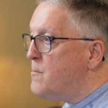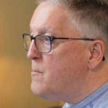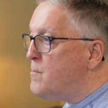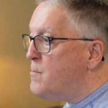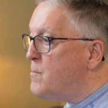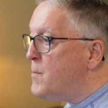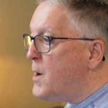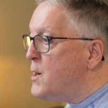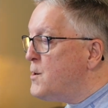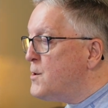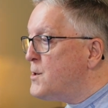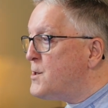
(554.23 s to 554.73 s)

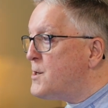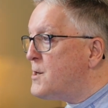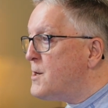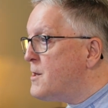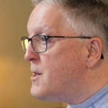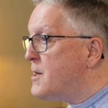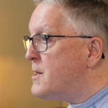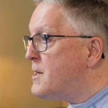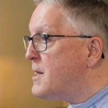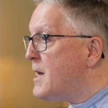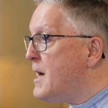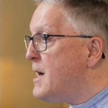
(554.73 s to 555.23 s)
Most of
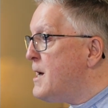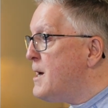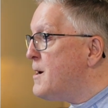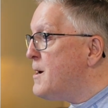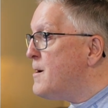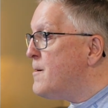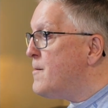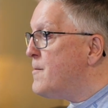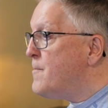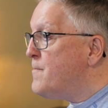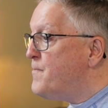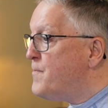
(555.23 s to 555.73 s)
the
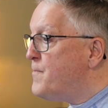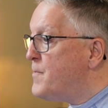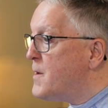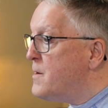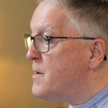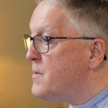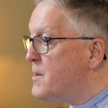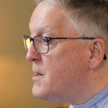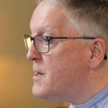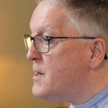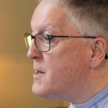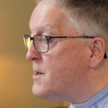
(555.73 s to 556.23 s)
time,
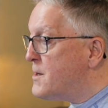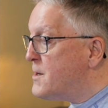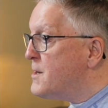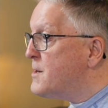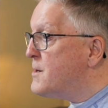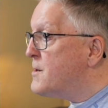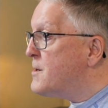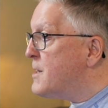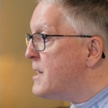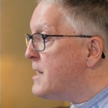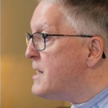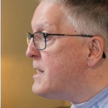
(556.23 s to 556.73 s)
this
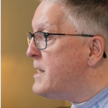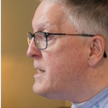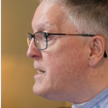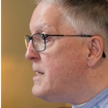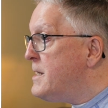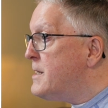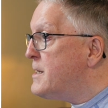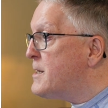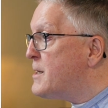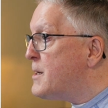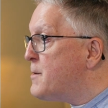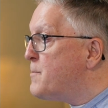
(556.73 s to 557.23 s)
is the
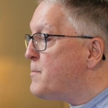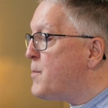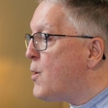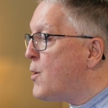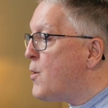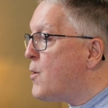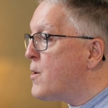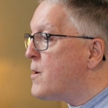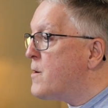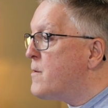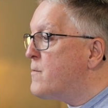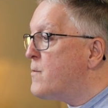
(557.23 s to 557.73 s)
easy
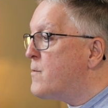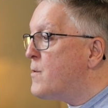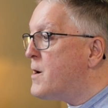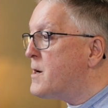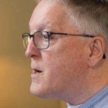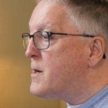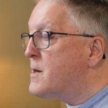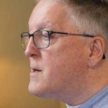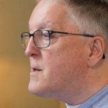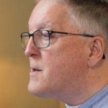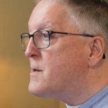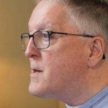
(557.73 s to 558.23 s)
part of
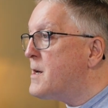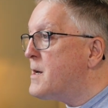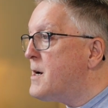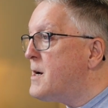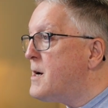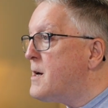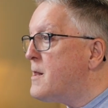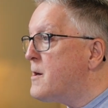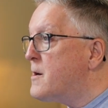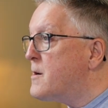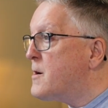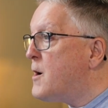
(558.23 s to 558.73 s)

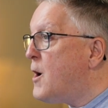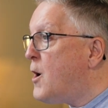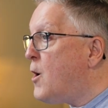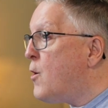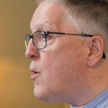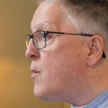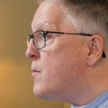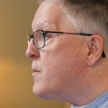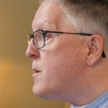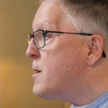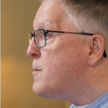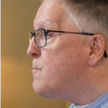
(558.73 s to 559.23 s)
reconciling
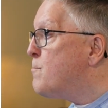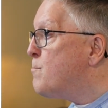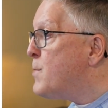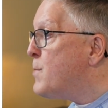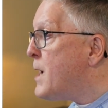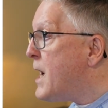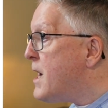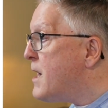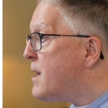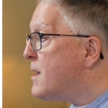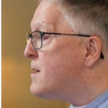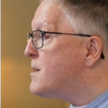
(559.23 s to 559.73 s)
all the
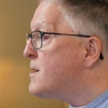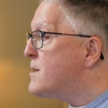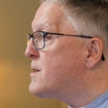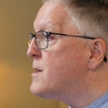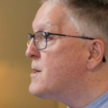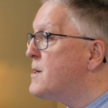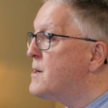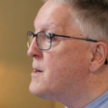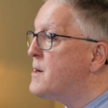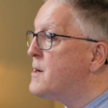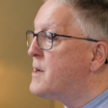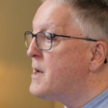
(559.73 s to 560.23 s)
balance
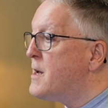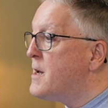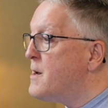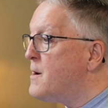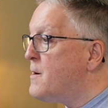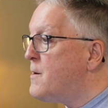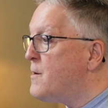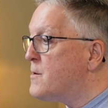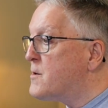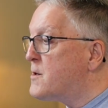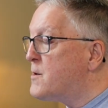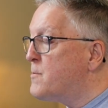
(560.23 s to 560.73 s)
sheet
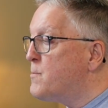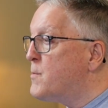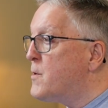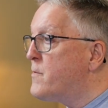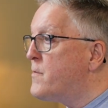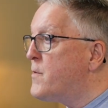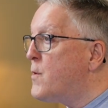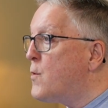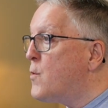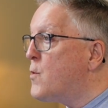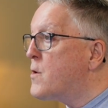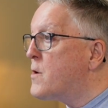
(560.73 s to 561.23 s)
accounts
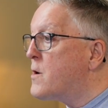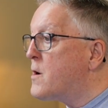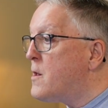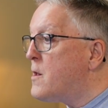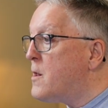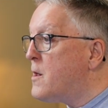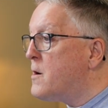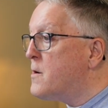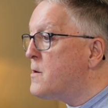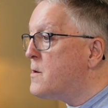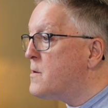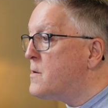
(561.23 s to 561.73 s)
before
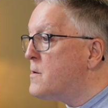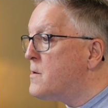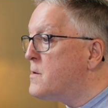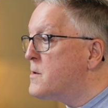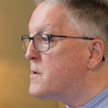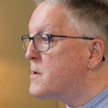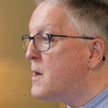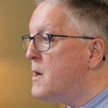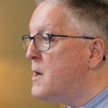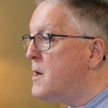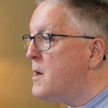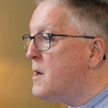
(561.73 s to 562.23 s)

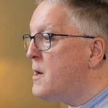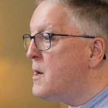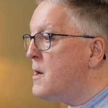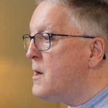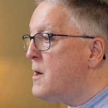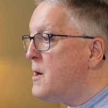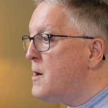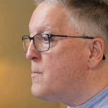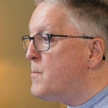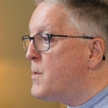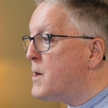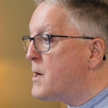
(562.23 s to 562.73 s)
close
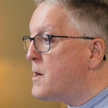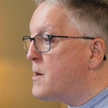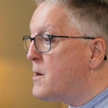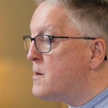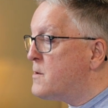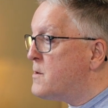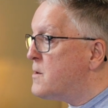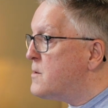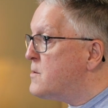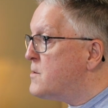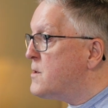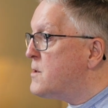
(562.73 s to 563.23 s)

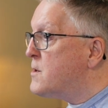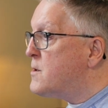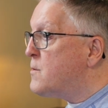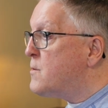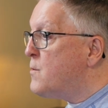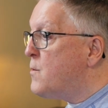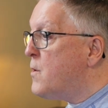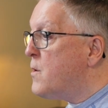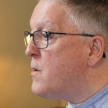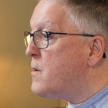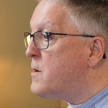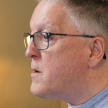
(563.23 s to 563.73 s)
because there's just
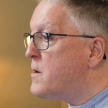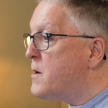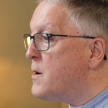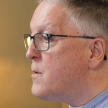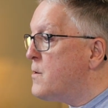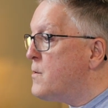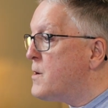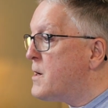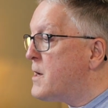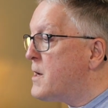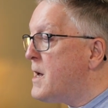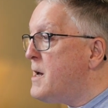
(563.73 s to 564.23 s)
one or
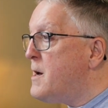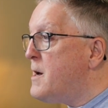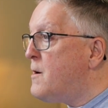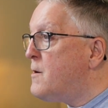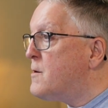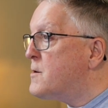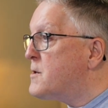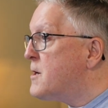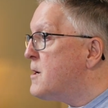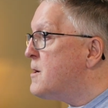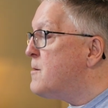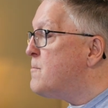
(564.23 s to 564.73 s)
two
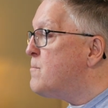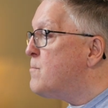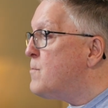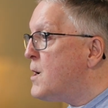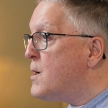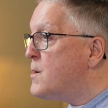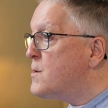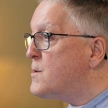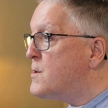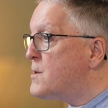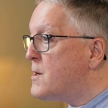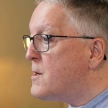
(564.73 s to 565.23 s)
accounts and
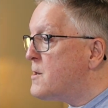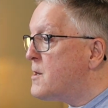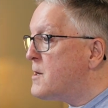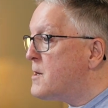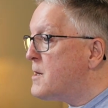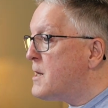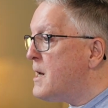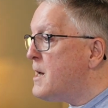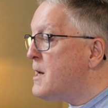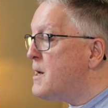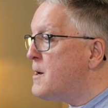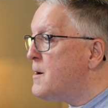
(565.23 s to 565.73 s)
most of the
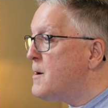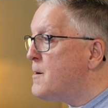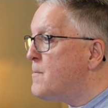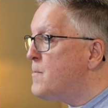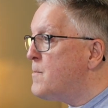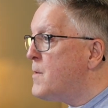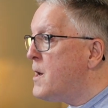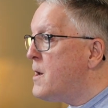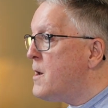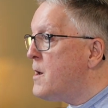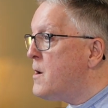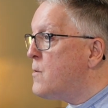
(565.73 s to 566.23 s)

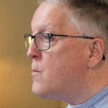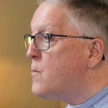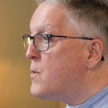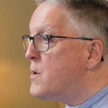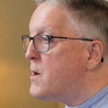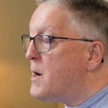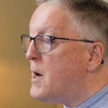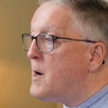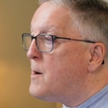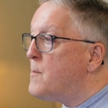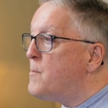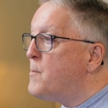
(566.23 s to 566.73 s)
time we're
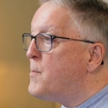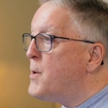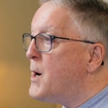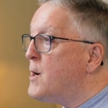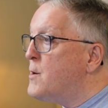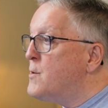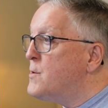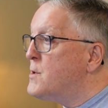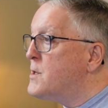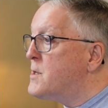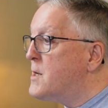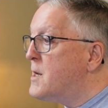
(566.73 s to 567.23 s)
not
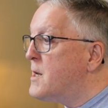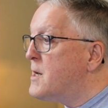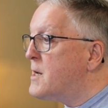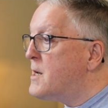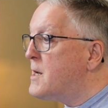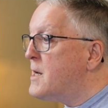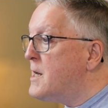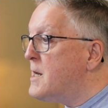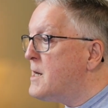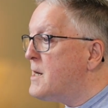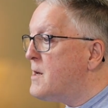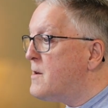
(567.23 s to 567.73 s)
posting
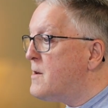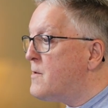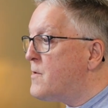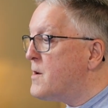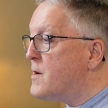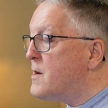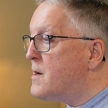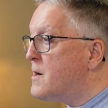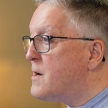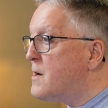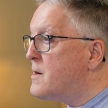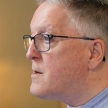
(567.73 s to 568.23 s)

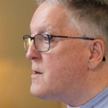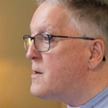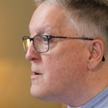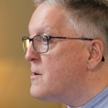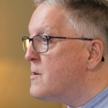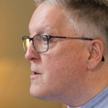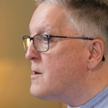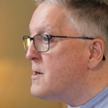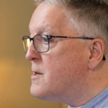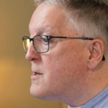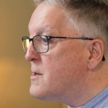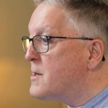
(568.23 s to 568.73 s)
anything to
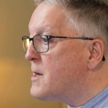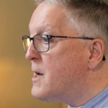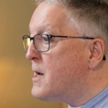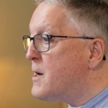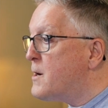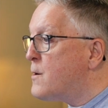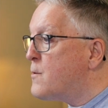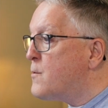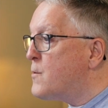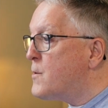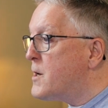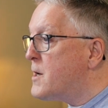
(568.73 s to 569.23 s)
these
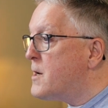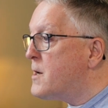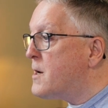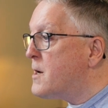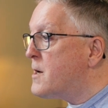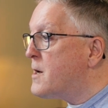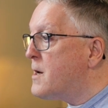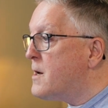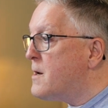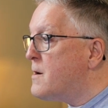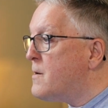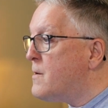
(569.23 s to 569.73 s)
equity
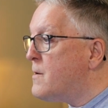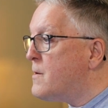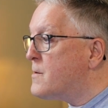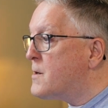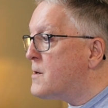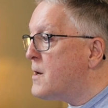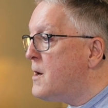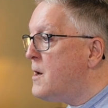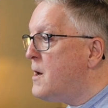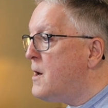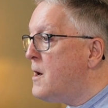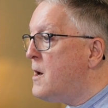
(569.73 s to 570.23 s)

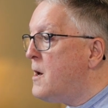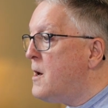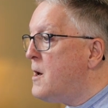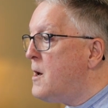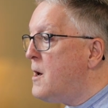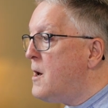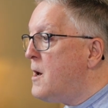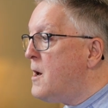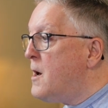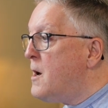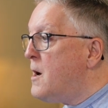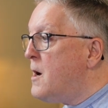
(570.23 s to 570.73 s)
accounts
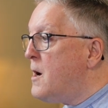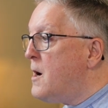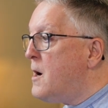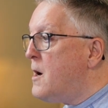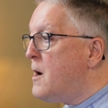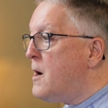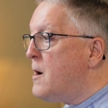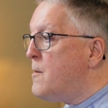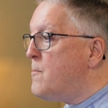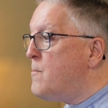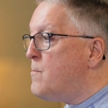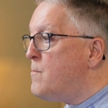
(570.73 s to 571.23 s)

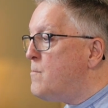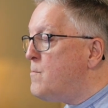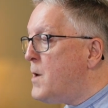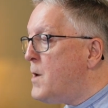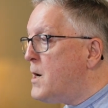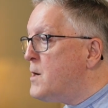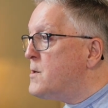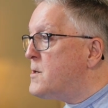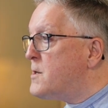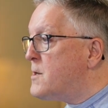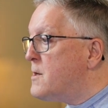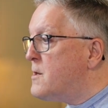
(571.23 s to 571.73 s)

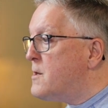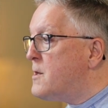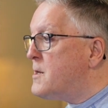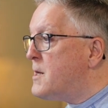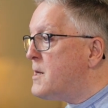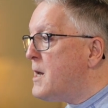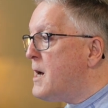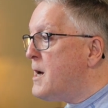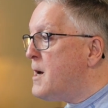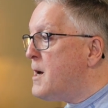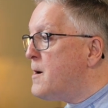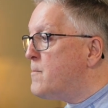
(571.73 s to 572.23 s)
most of the
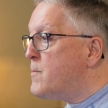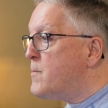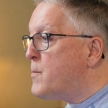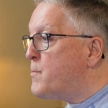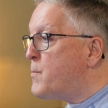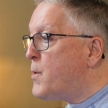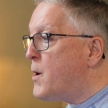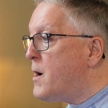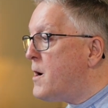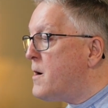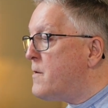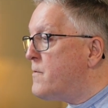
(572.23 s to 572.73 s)
time the
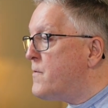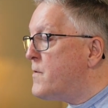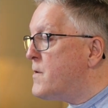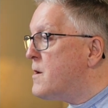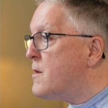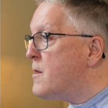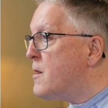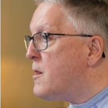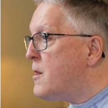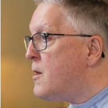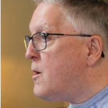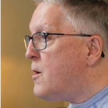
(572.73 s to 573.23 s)
profit
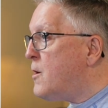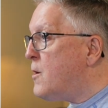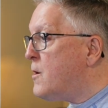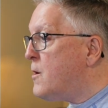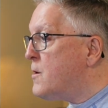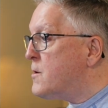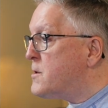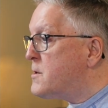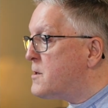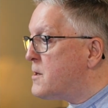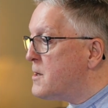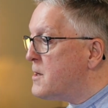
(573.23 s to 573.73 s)
and
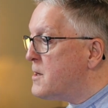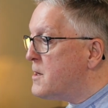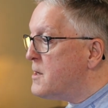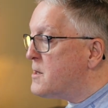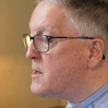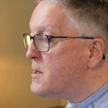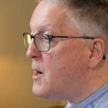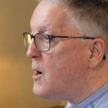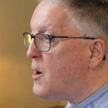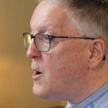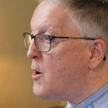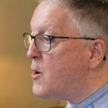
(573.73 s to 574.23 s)
loss
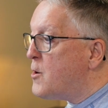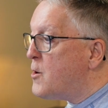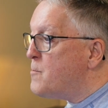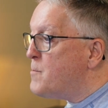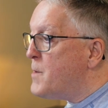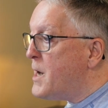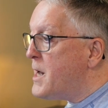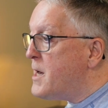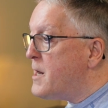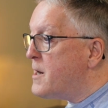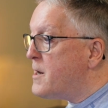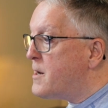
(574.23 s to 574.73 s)
is
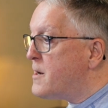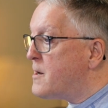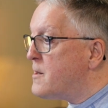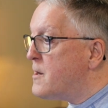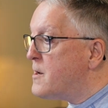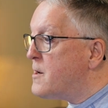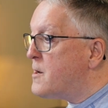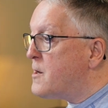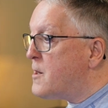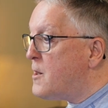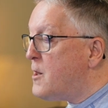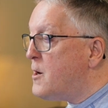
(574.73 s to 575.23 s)

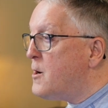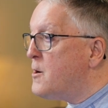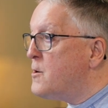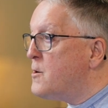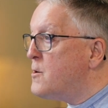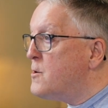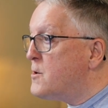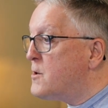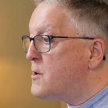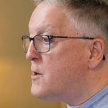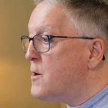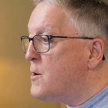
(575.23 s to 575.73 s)
automatically
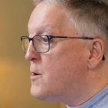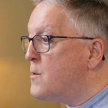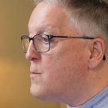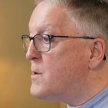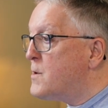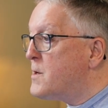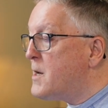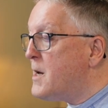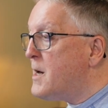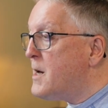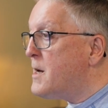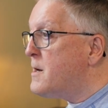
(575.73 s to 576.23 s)
closed to
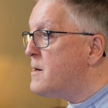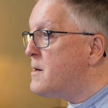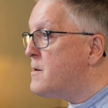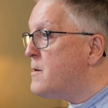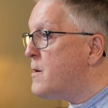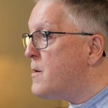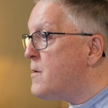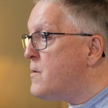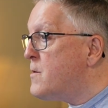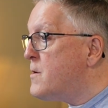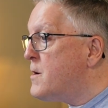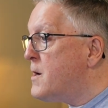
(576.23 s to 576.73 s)
retained
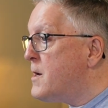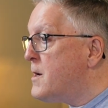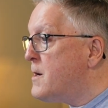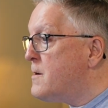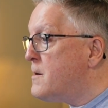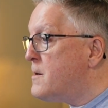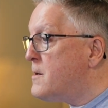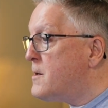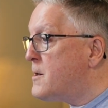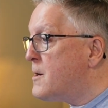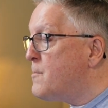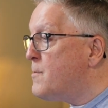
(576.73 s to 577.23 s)

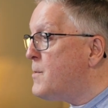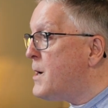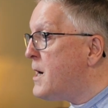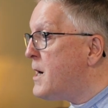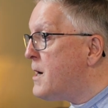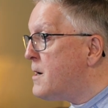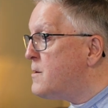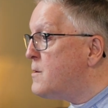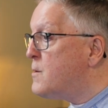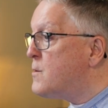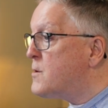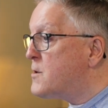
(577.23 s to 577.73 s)
earnings
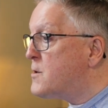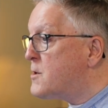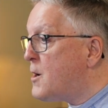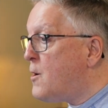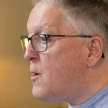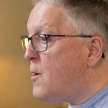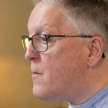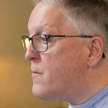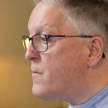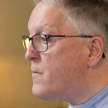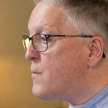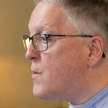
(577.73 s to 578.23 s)
by your
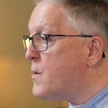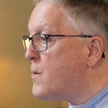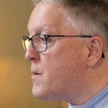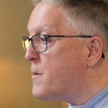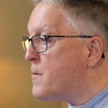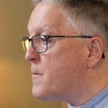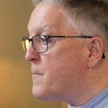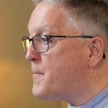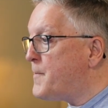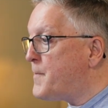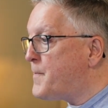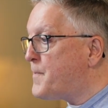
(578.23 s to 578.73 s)

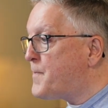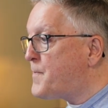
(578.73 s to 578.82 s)
software.